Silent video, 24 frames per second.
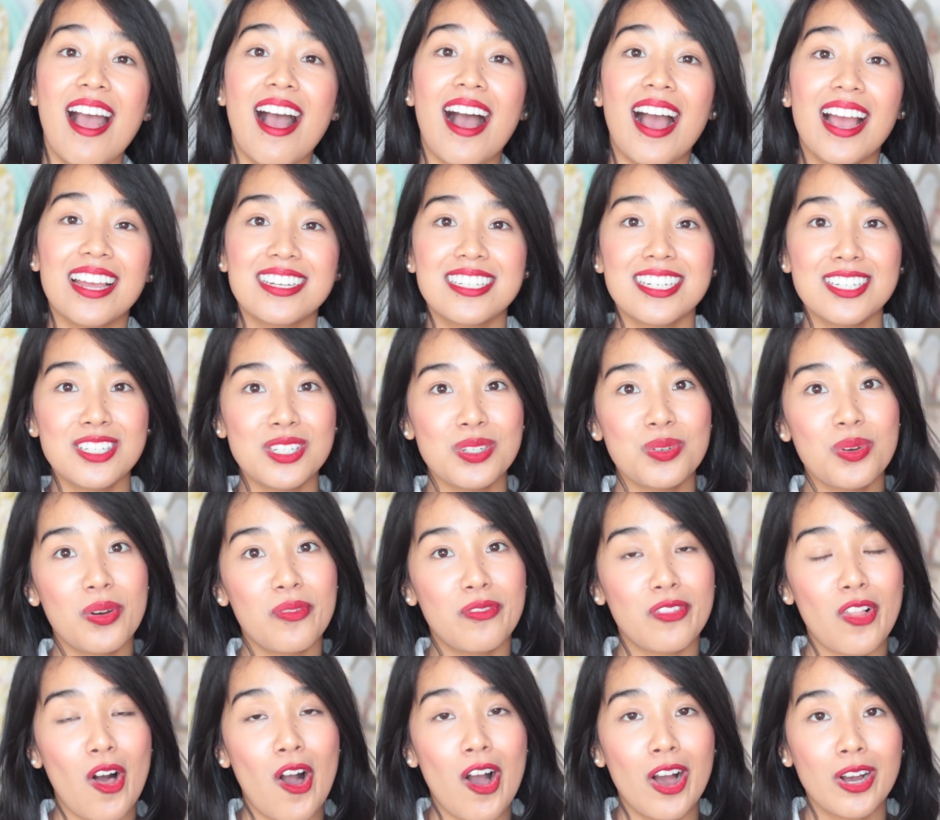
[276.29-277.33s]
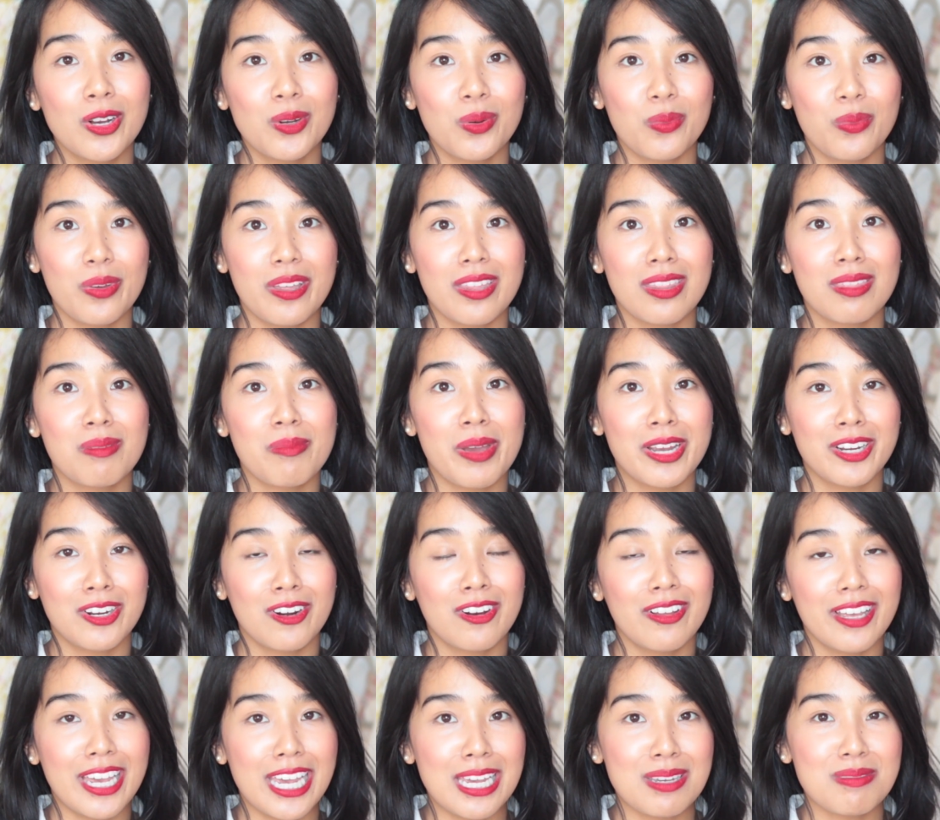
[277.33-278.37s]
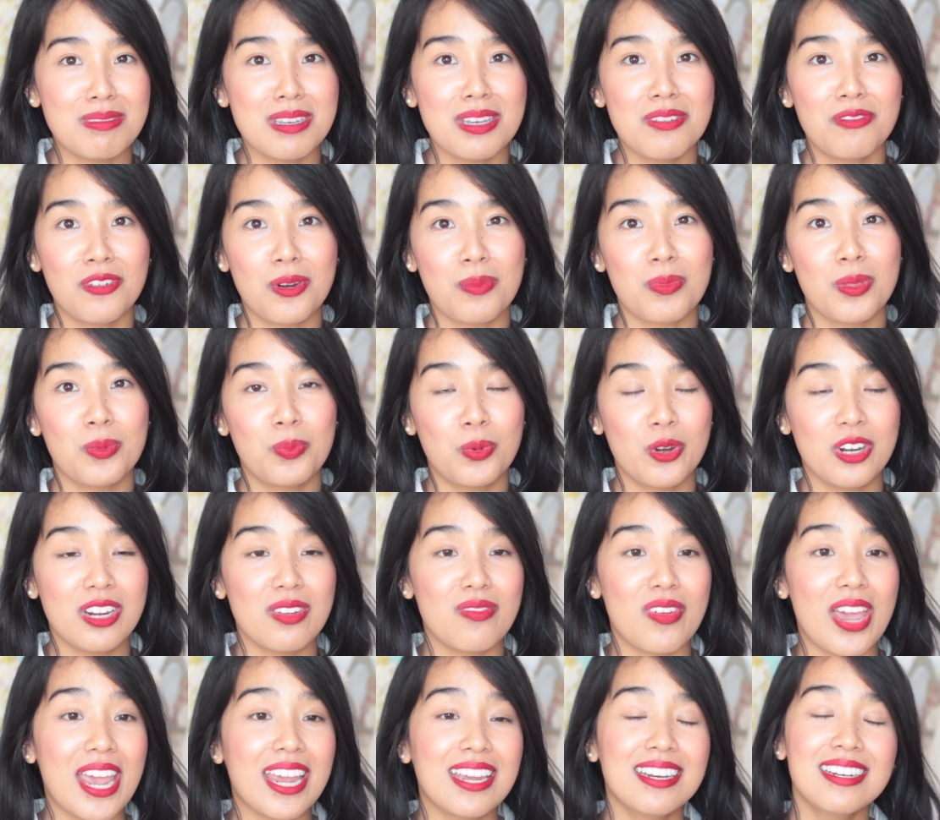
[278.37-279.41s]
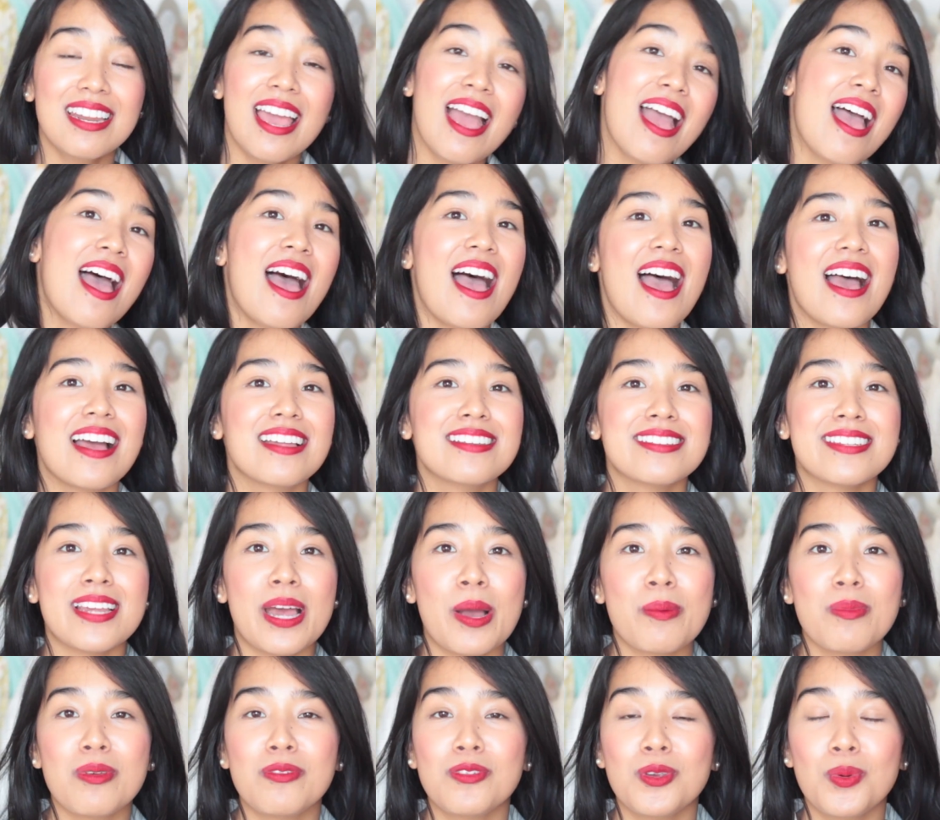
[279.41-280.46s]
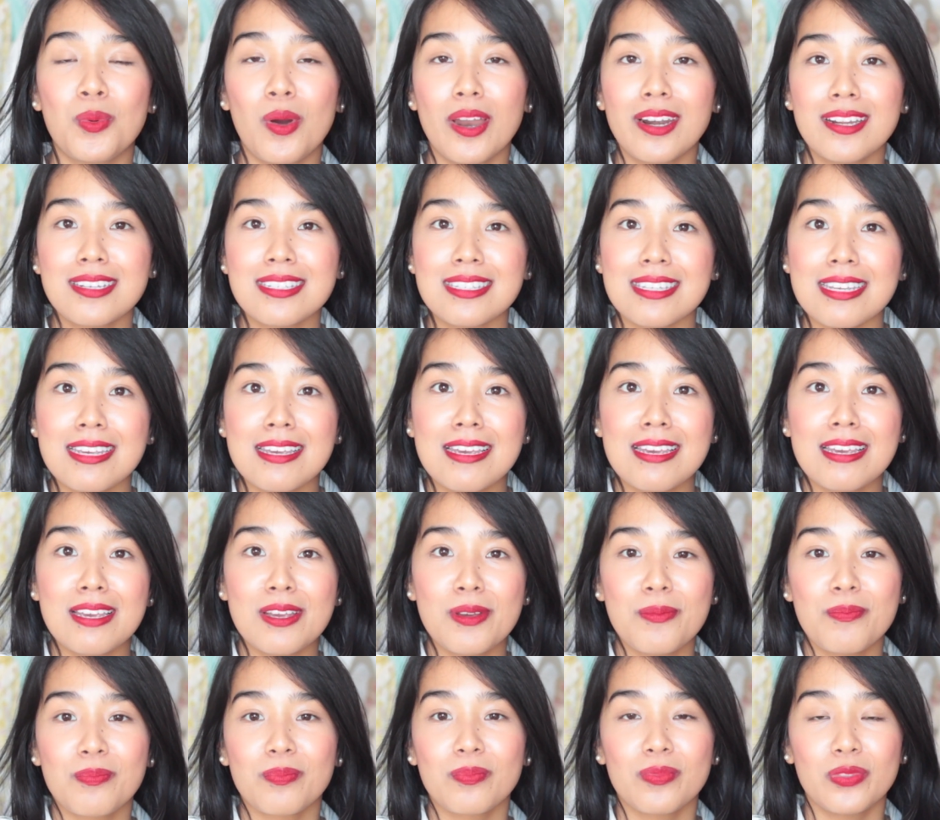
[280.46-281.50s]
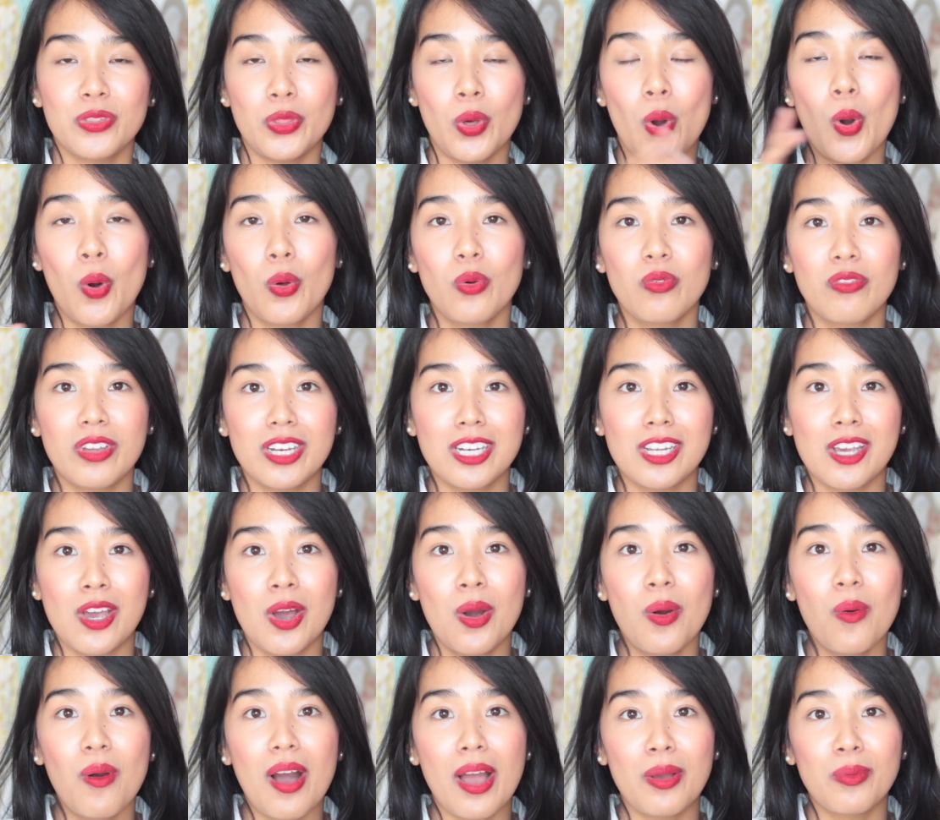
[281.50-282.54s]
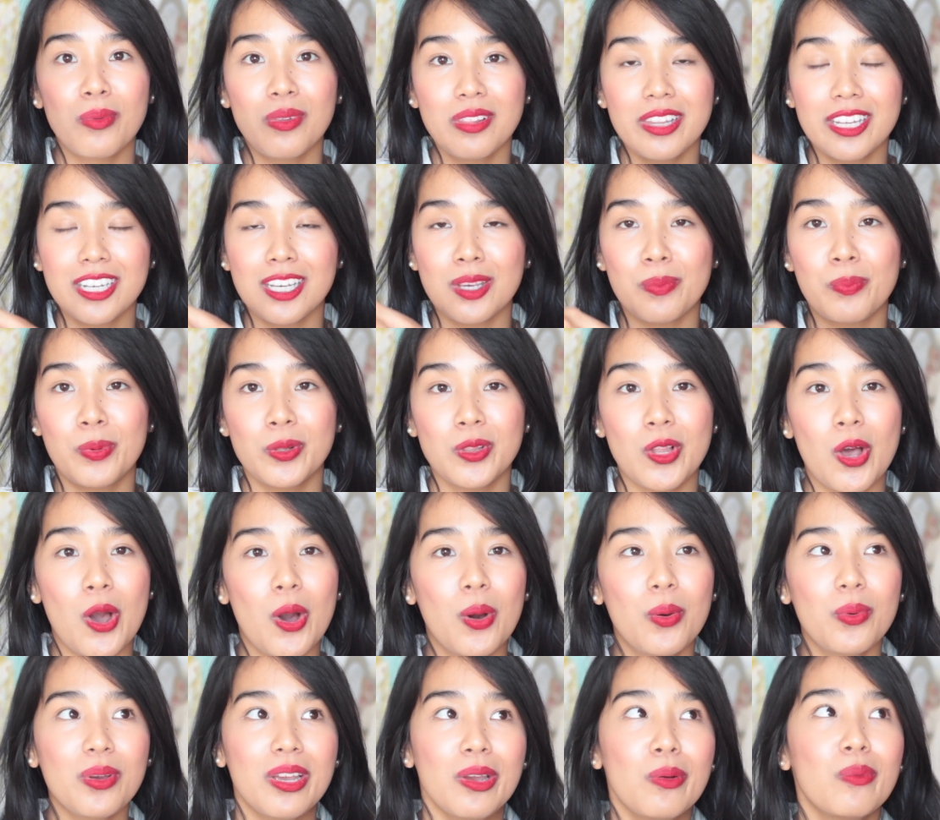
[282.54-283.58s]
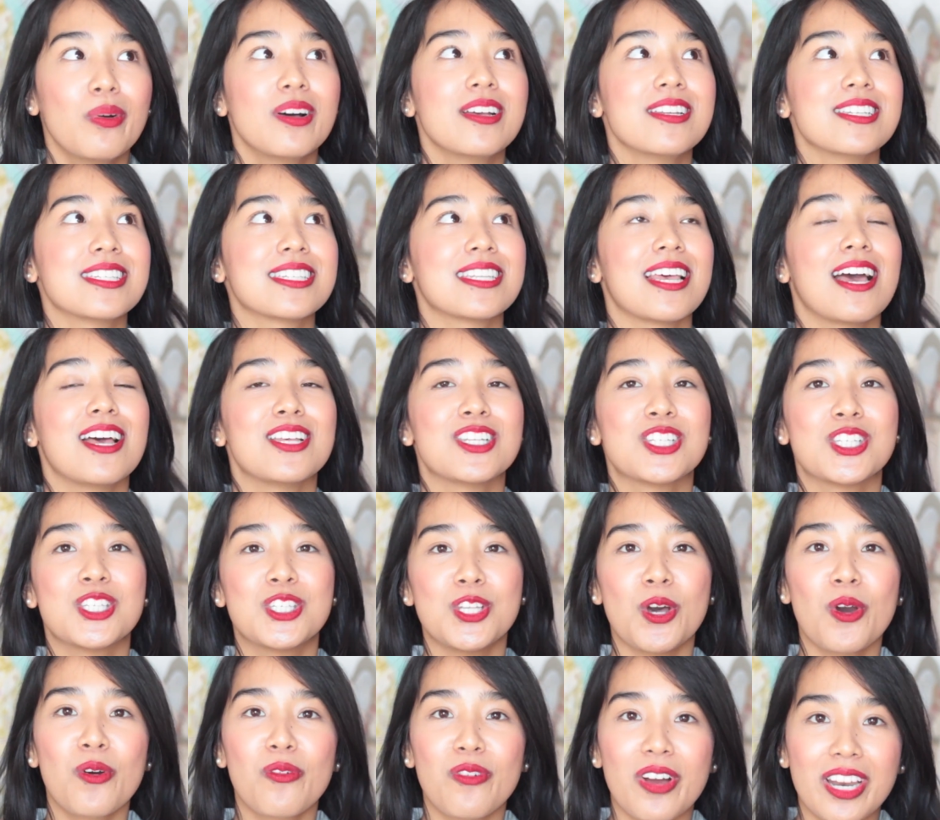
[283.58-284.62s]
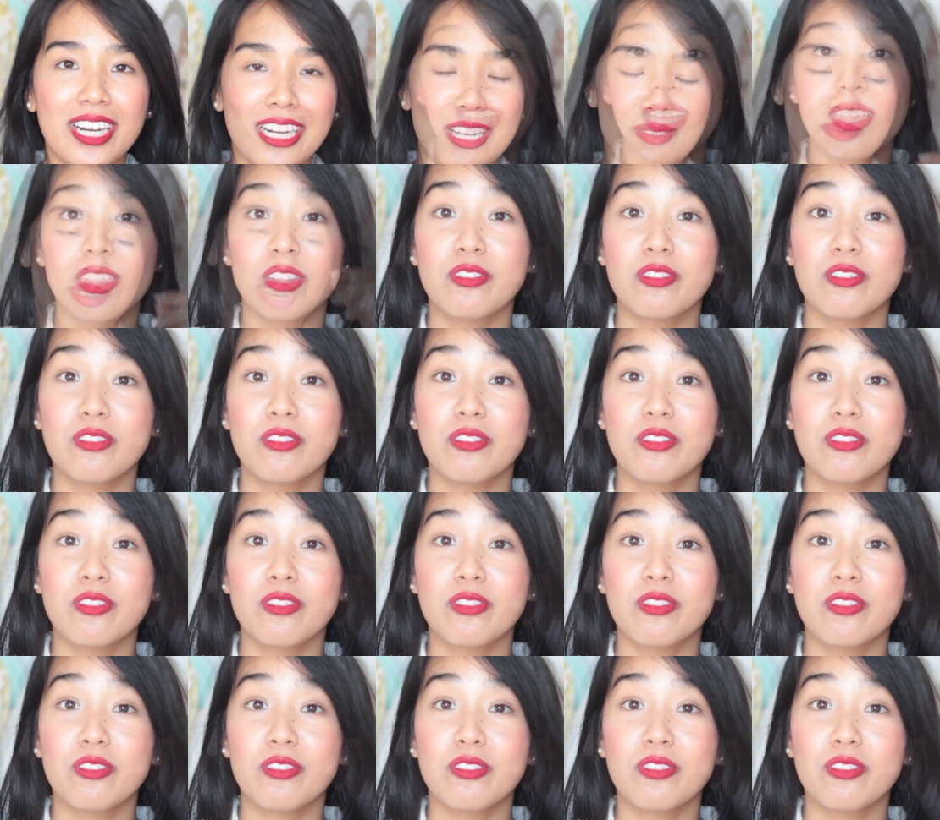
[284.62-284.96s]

I did do a vlog with my girl Amy from The Pretty Vain, and um, if you want to see the whole video. I will link it below. It was so funny.